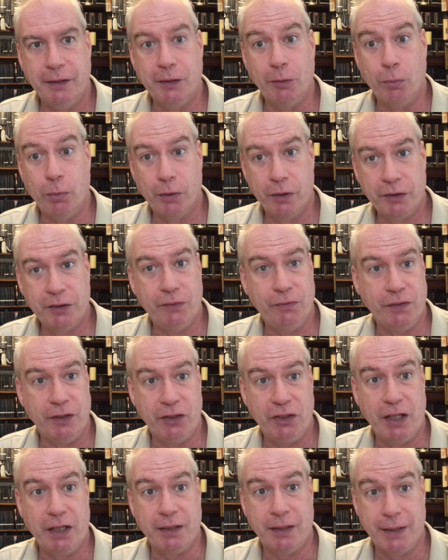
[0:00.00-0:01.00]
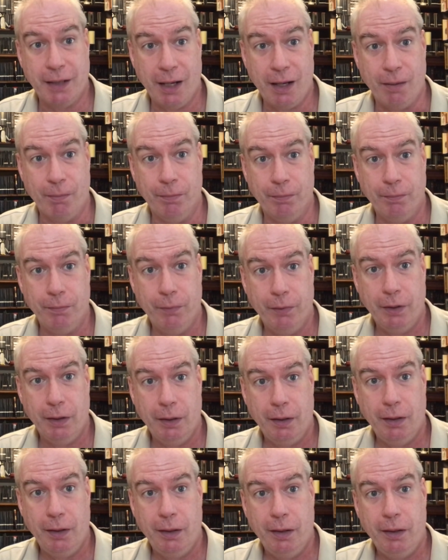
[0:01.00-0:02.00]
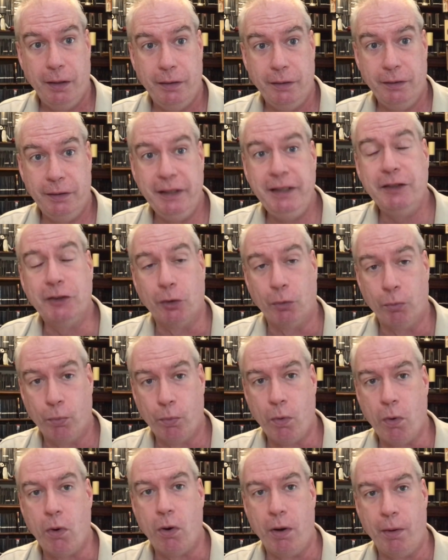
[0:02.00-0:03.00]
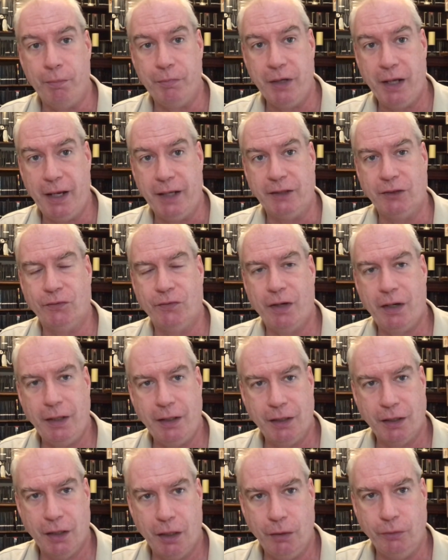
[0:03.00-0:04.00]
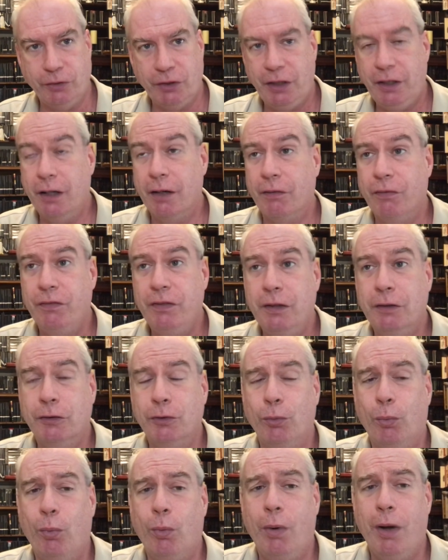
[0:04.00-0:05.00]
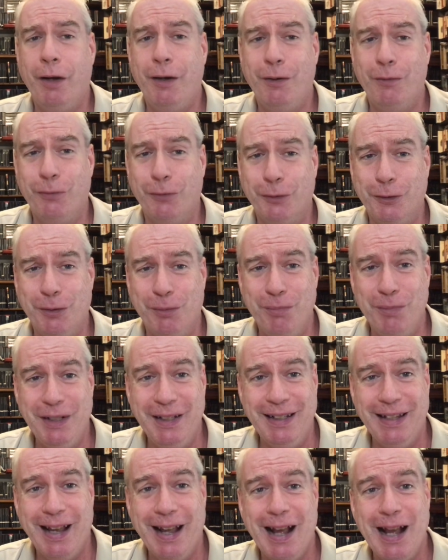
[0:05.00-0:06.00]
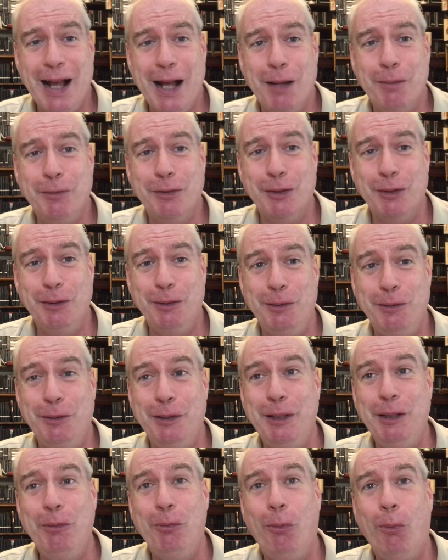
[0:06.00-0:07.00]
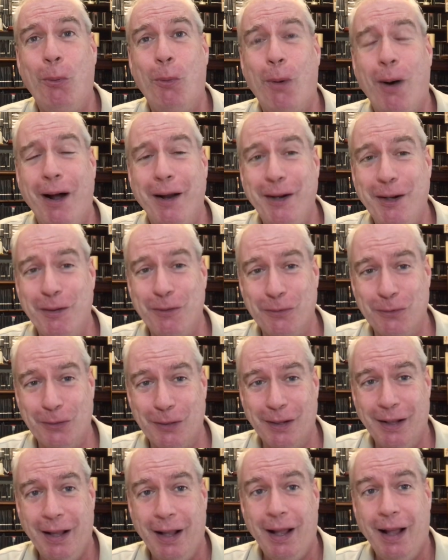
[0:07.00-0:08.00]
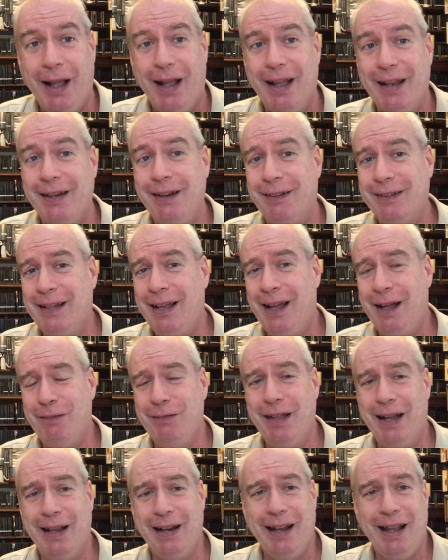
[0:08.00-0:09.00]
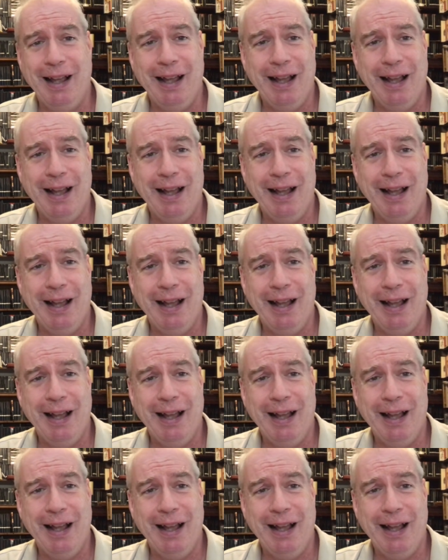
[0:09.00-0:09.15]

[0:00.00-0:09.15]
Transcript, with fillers: the worst of it is yet to come. These are warm days, very close here. Feels wonderful to me, absolutely wonderful. Not to have that